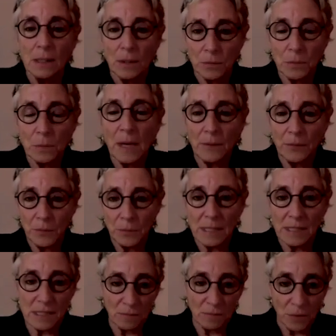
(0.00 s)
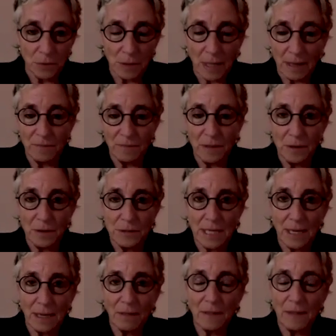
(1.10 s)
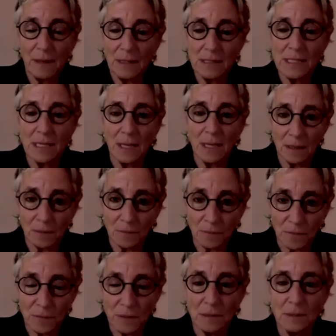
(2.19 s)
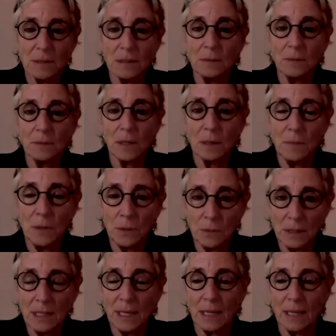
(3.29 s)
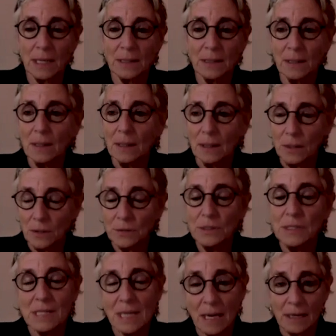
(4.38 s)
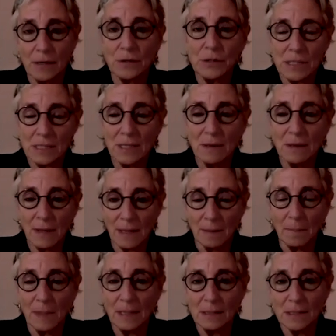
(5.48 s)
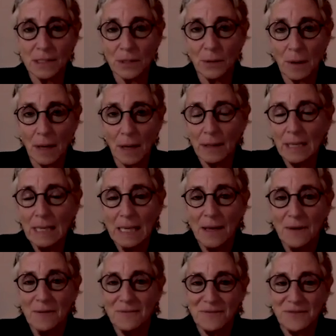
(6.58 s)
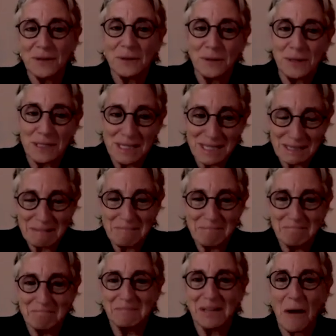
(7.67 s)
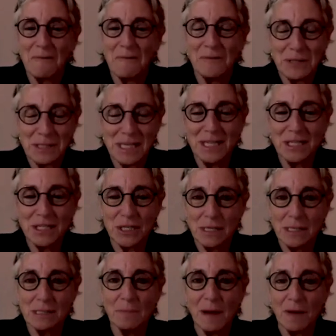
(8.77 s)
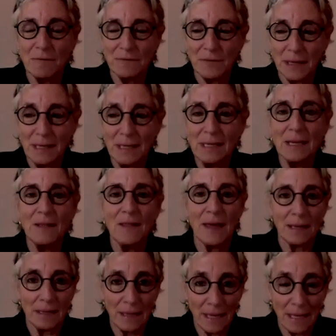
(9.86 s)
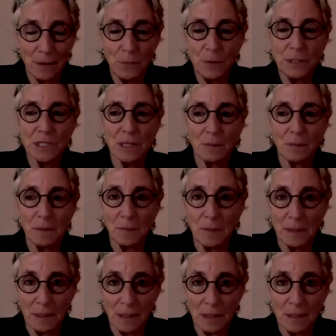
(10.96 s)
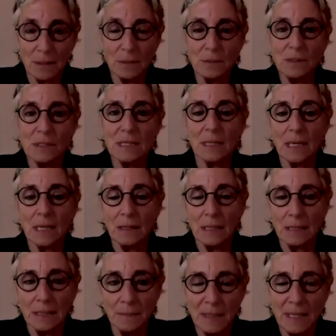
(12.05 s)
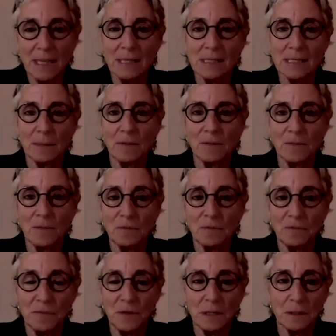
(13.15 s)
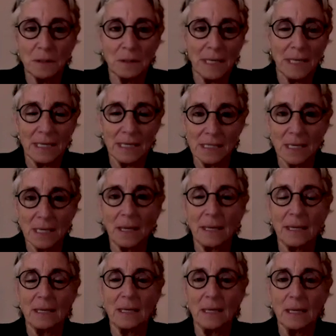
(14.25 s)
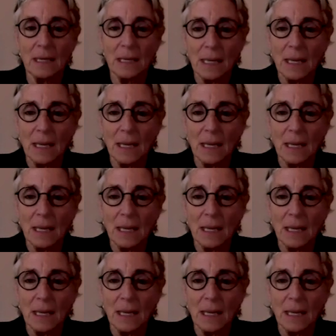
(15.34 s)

throughout the rest of your life and your death. It's a gift to communicate your desires to them. And so I feel this conversation is about finding that language that we want to use that can eliminate some of the fear and anxiety